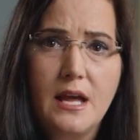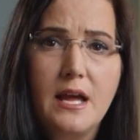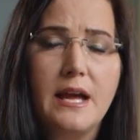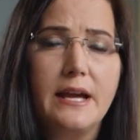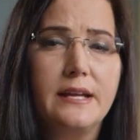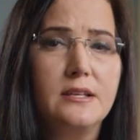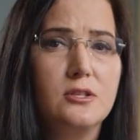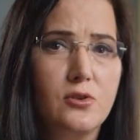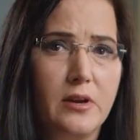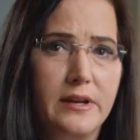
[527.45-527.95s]

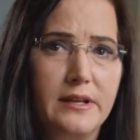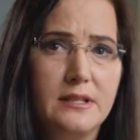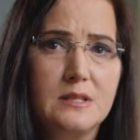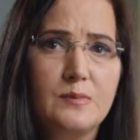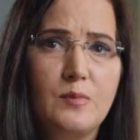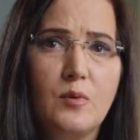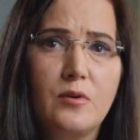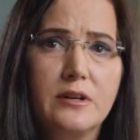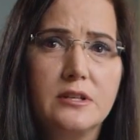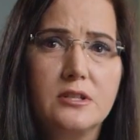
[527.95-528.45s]
and
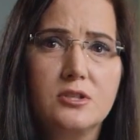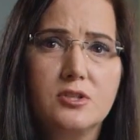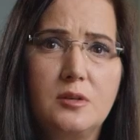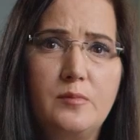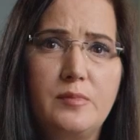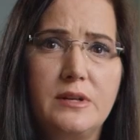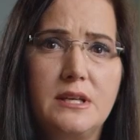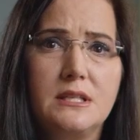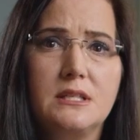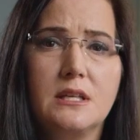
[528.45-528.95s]
transport should
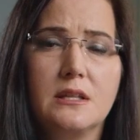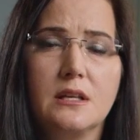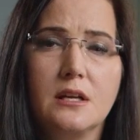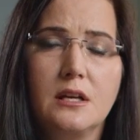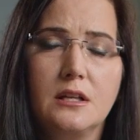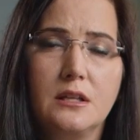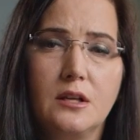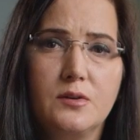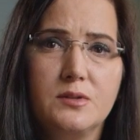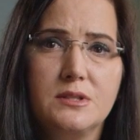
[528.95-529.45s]
be to the
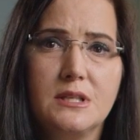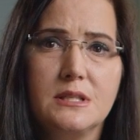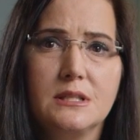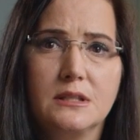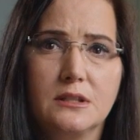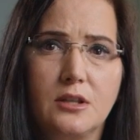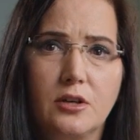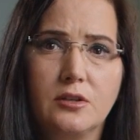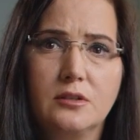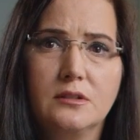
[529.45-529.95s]
closest
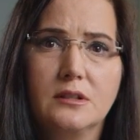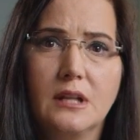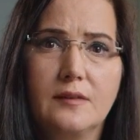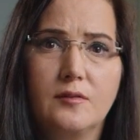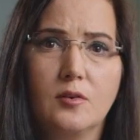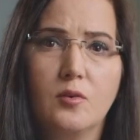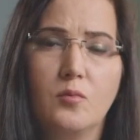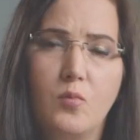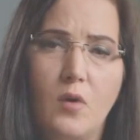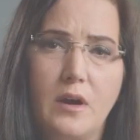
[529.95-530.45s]
Learn
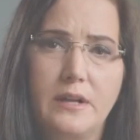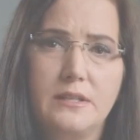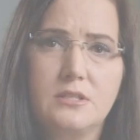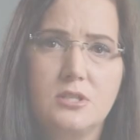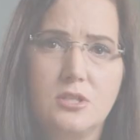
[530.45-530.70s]
Level 1,